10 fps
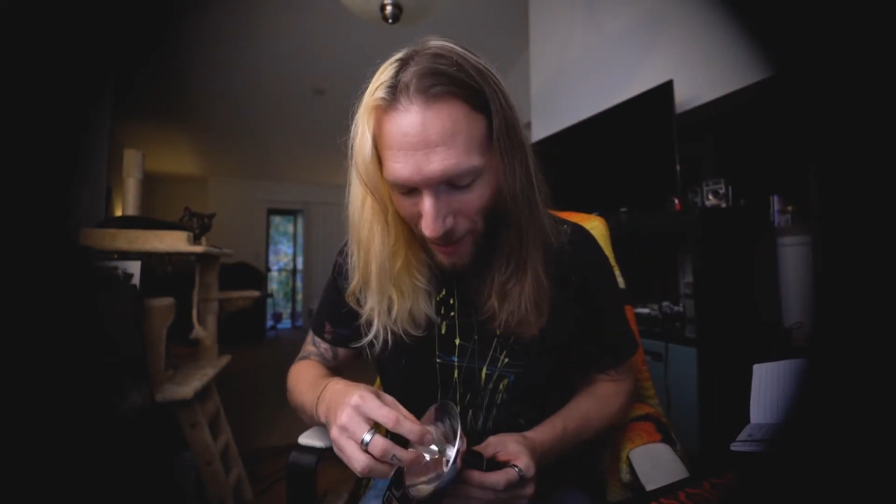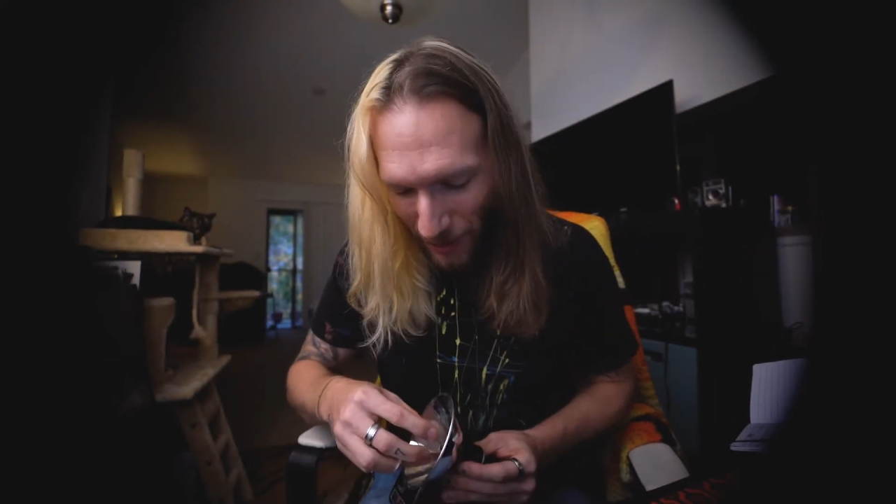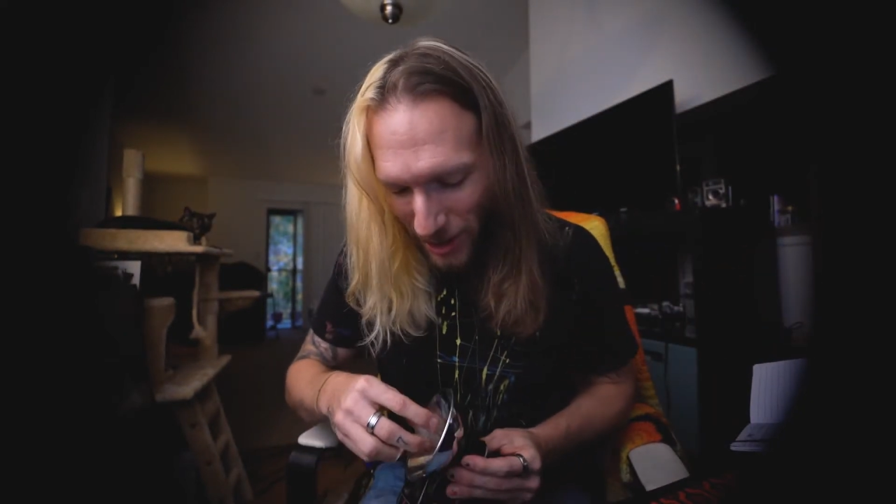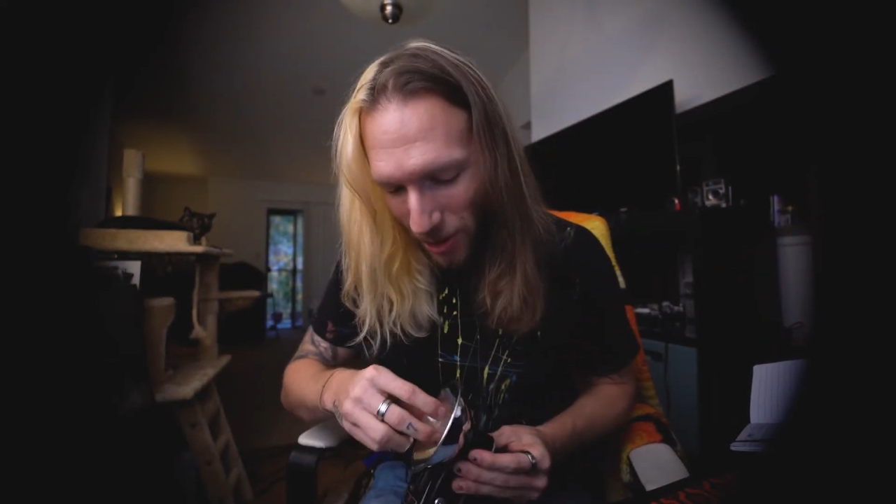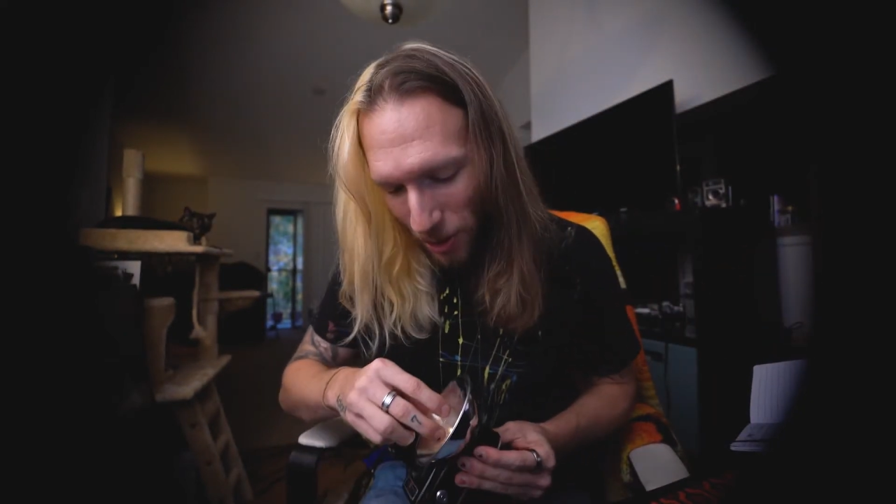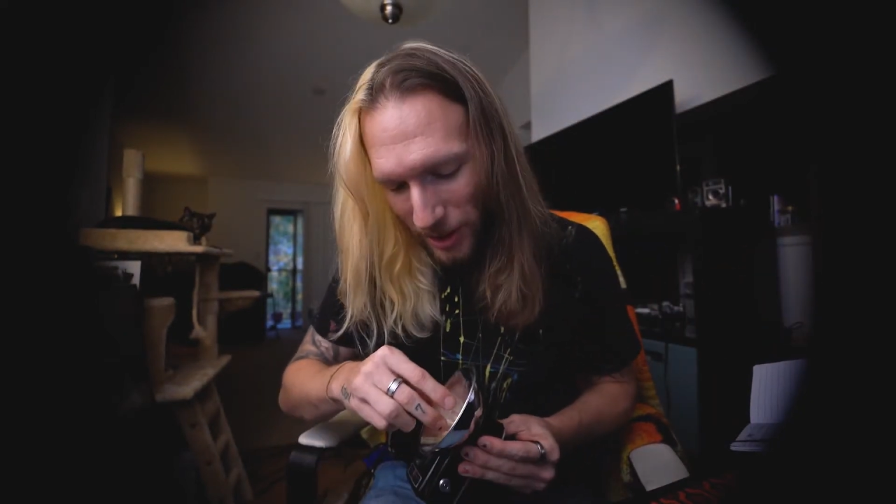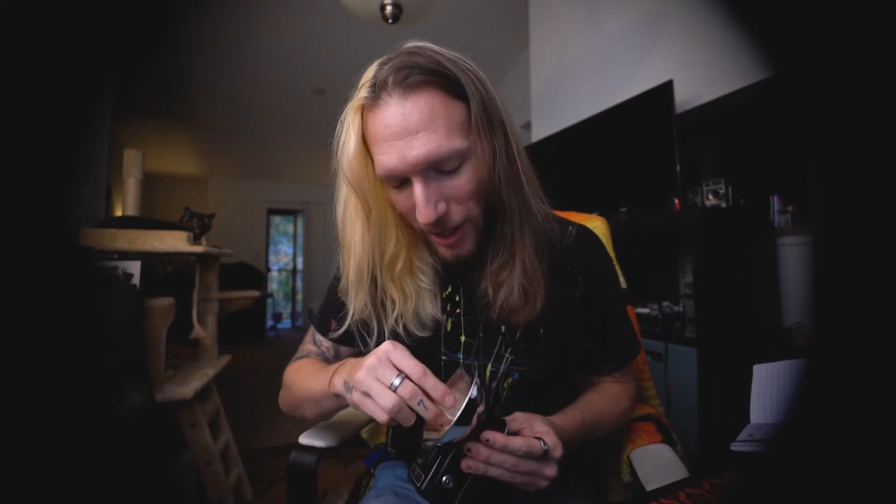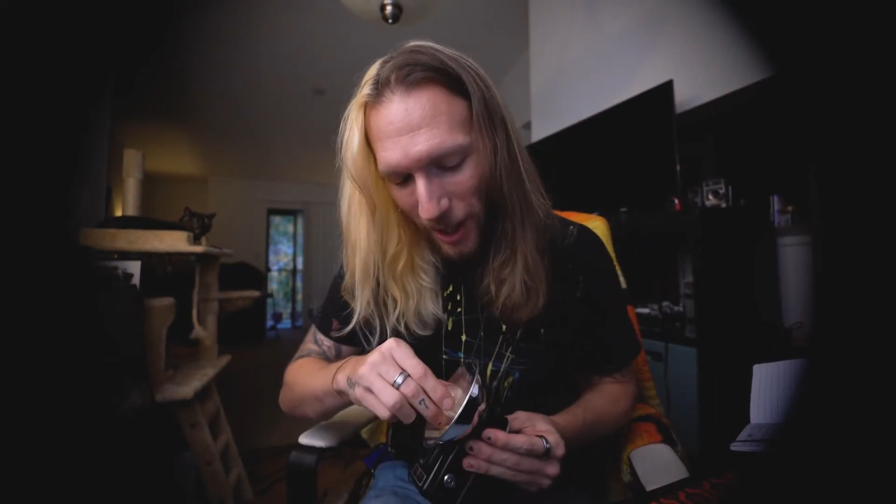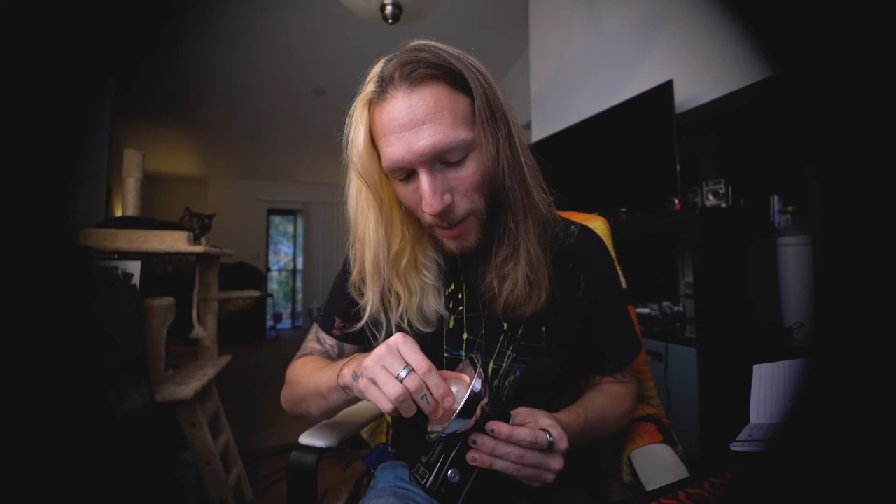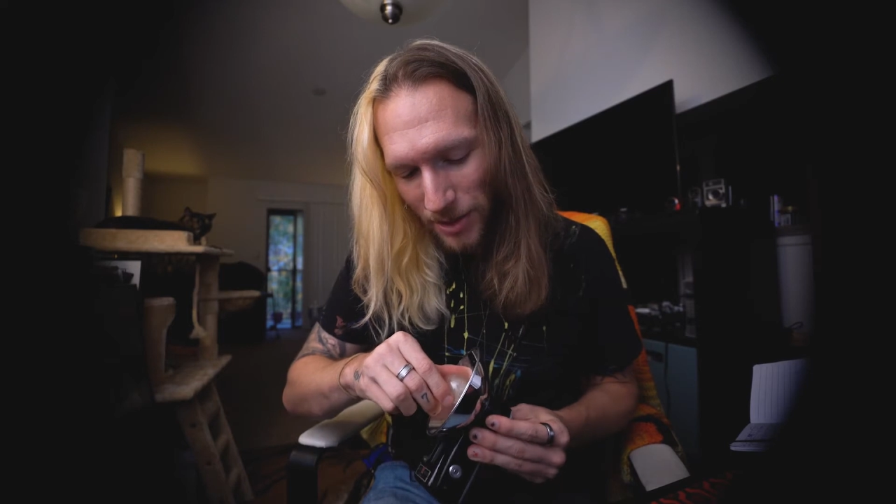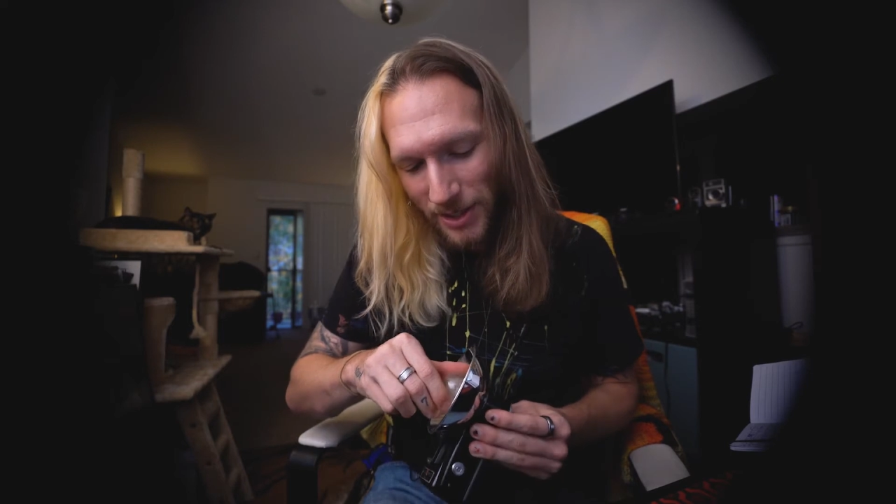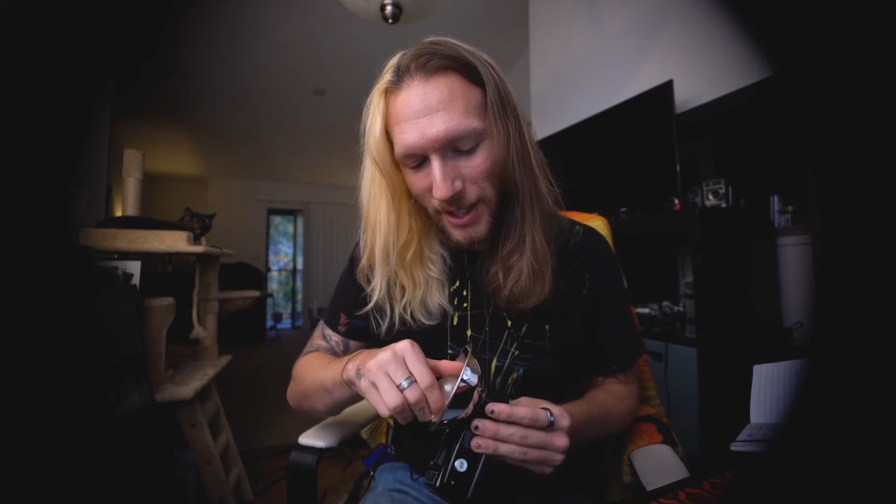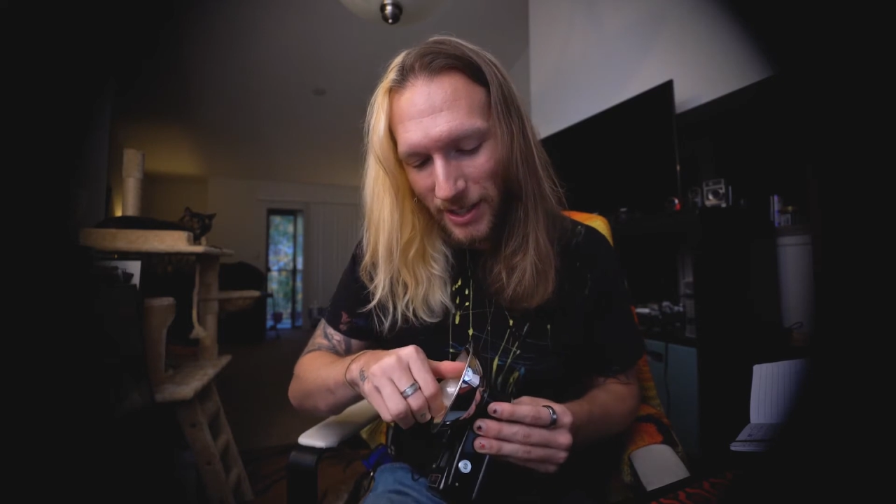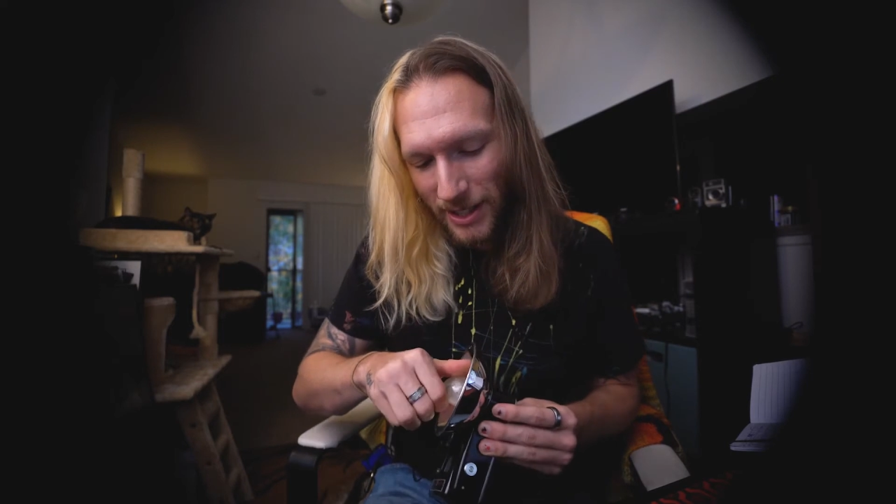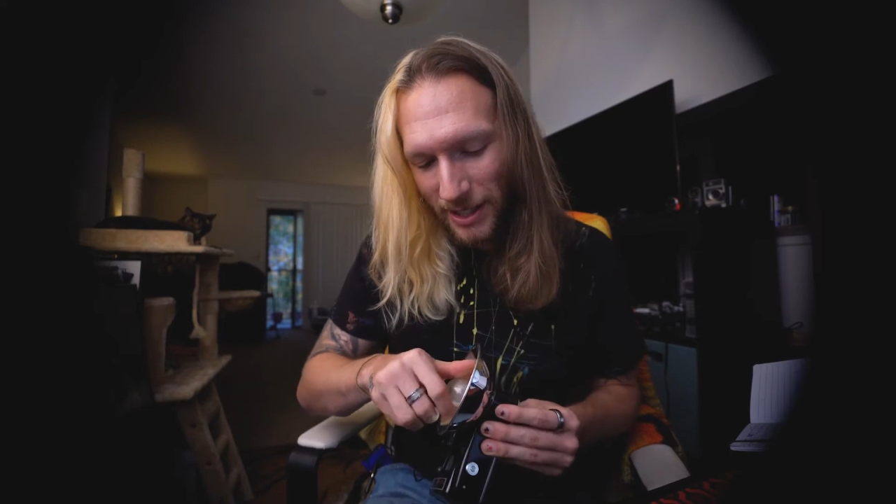these old cameras, these
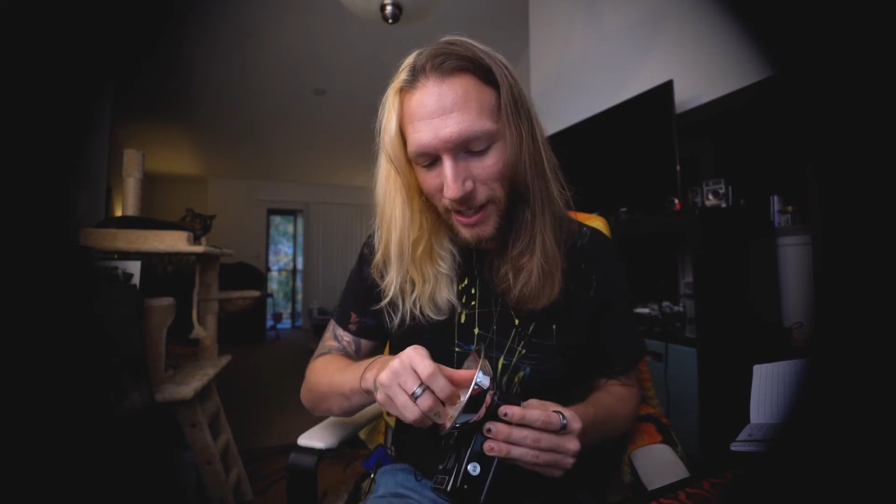antique